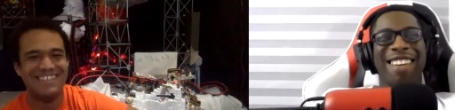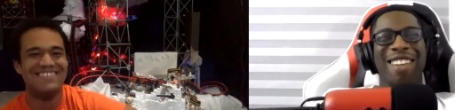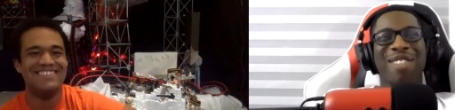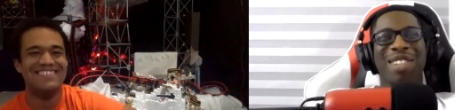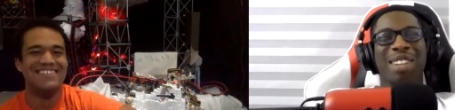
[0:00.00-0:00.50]

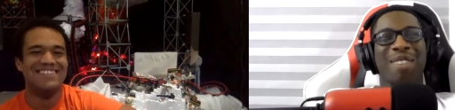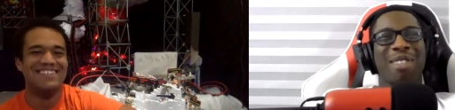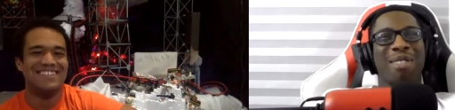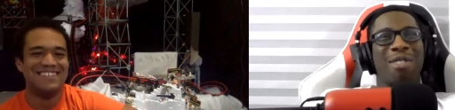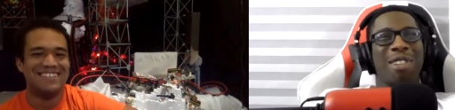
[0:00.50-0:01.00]
Speaker 1: Every time
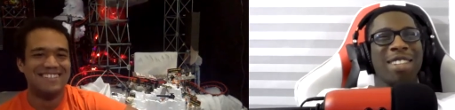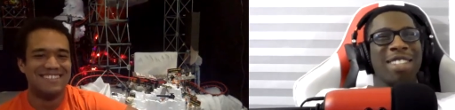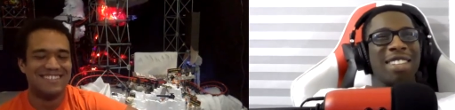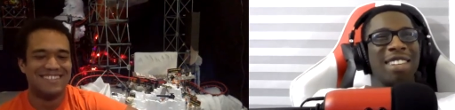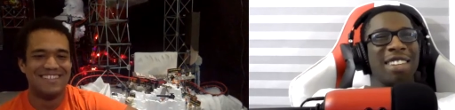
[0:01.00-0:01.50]
I watch
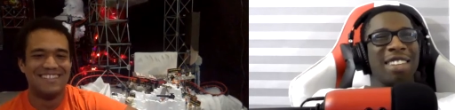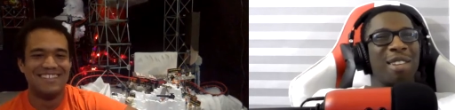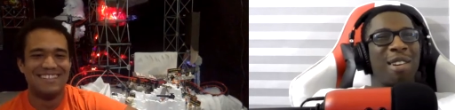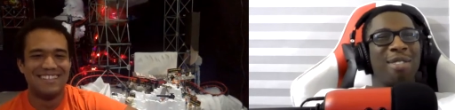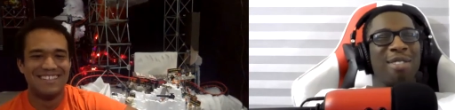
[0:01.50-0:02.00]
uh
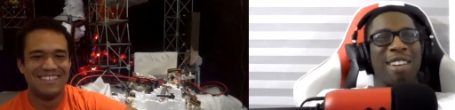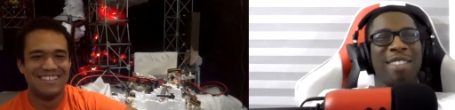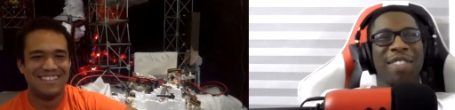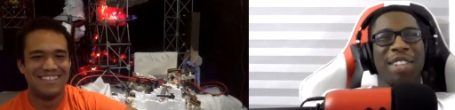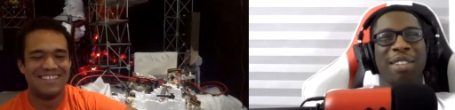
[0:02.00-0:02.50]
off
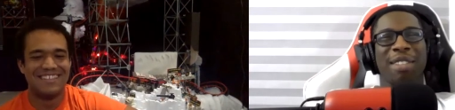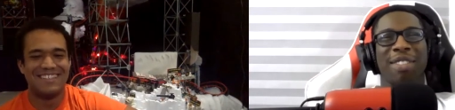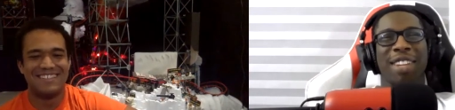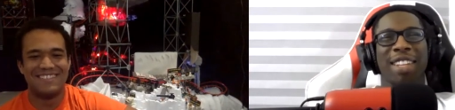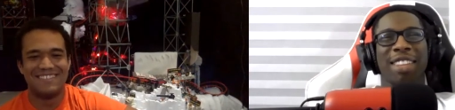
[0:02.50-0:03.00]
ride video of
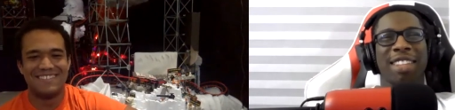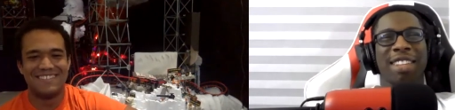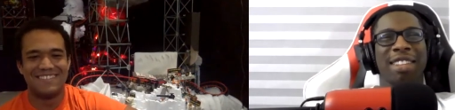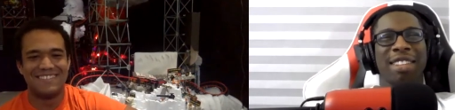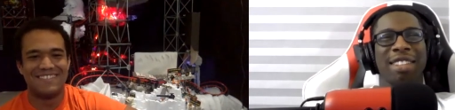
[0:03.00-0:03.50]
like
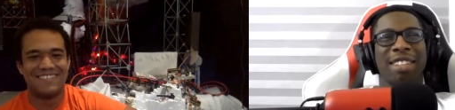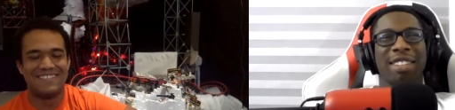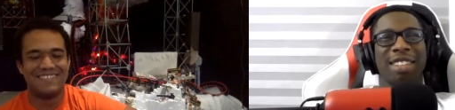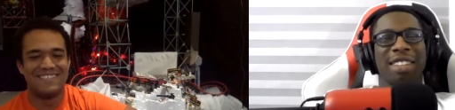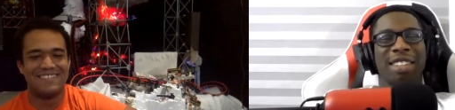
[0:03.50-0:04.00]
the uh
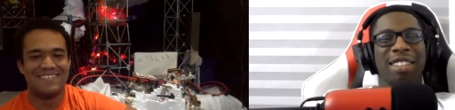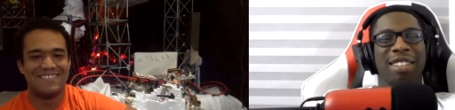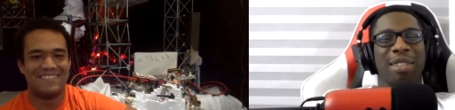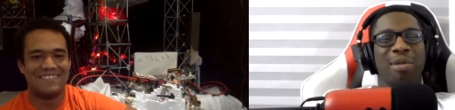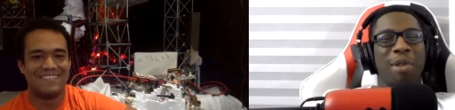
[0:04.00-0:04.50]

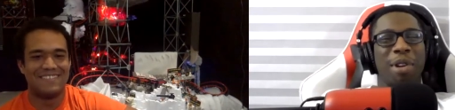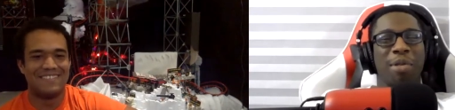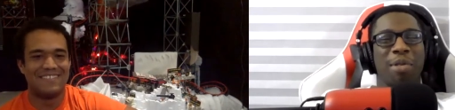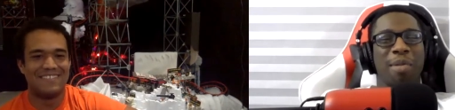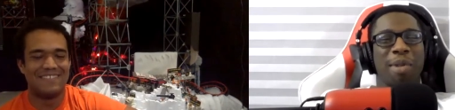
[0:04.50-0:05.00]
of Wonder
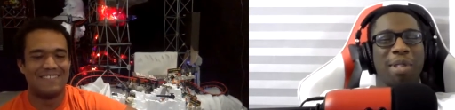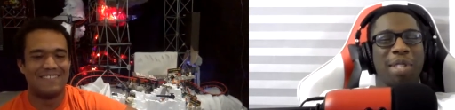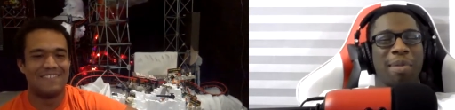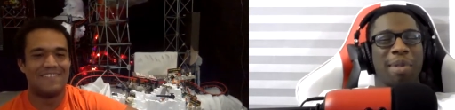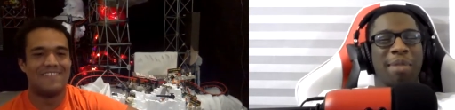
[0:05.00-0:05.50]
Woman or
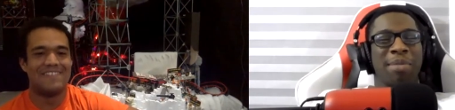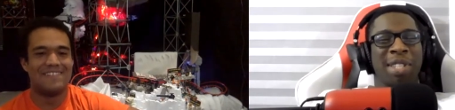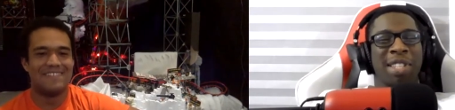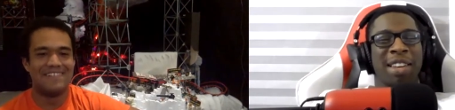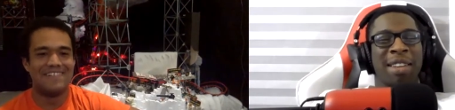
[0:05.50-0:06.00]
something, I'm
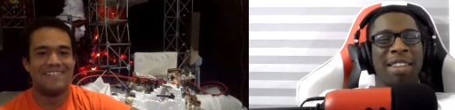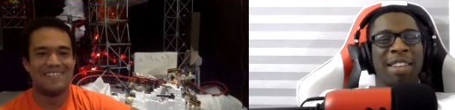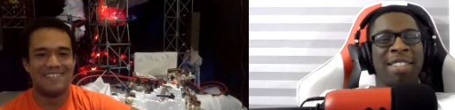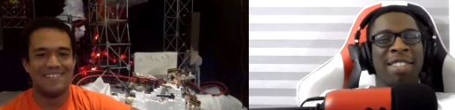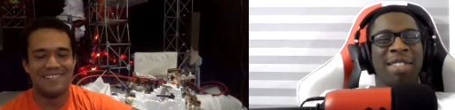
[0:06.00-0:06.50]
just like,
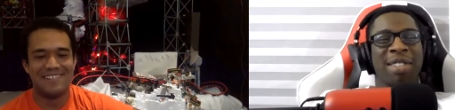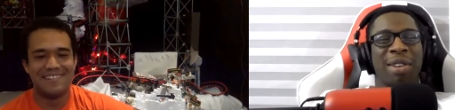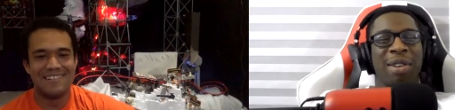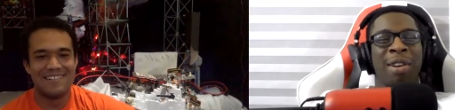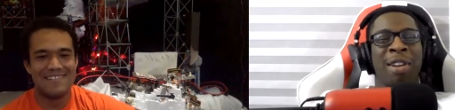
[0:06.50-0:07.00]
it's just
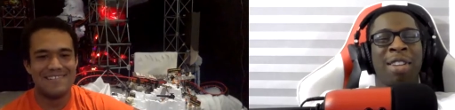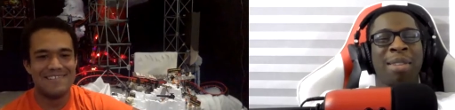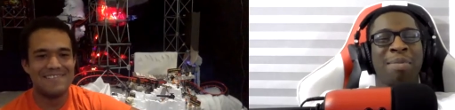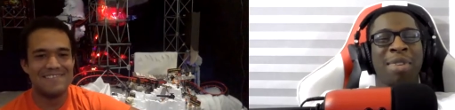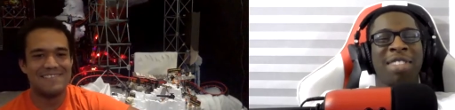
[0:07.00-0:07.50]

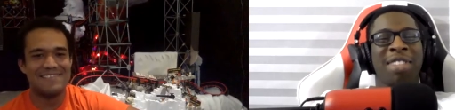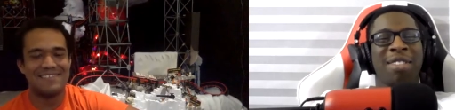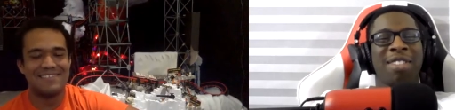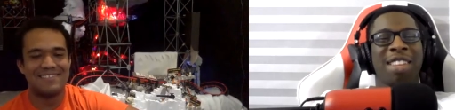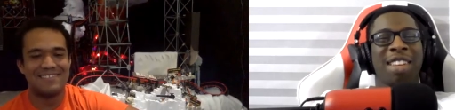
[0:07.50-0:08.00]
hauling, but it's
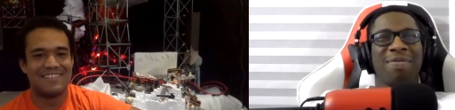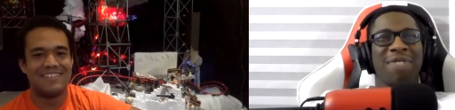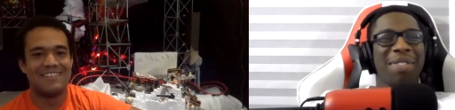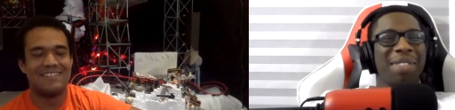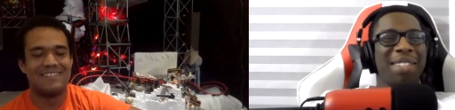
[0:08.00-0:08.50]
only like
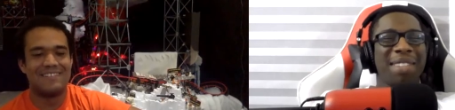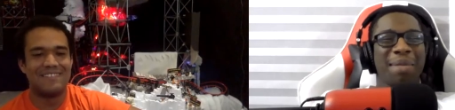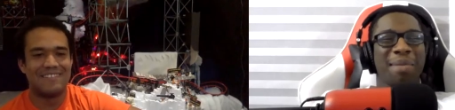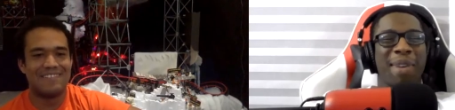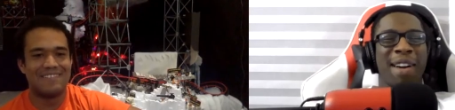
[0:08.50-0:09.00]
fifty
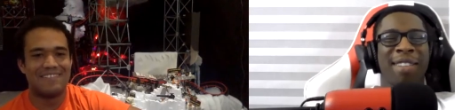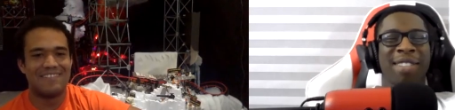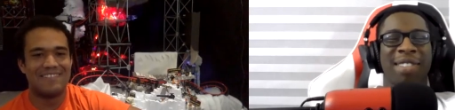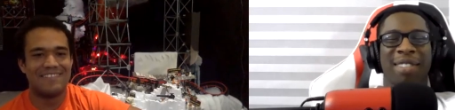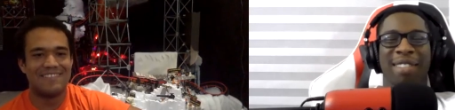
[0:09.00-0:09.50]
something miles.
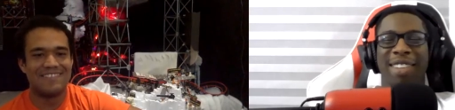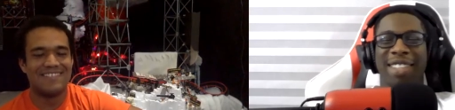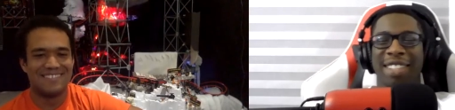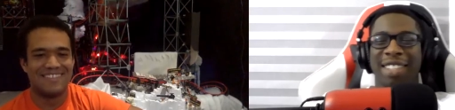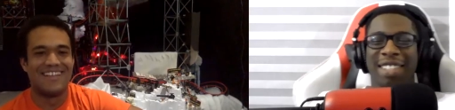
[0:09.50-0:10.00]
It's
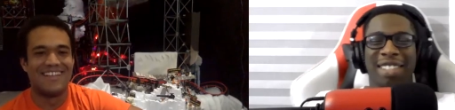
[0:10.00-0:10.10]
crazy. Yeah.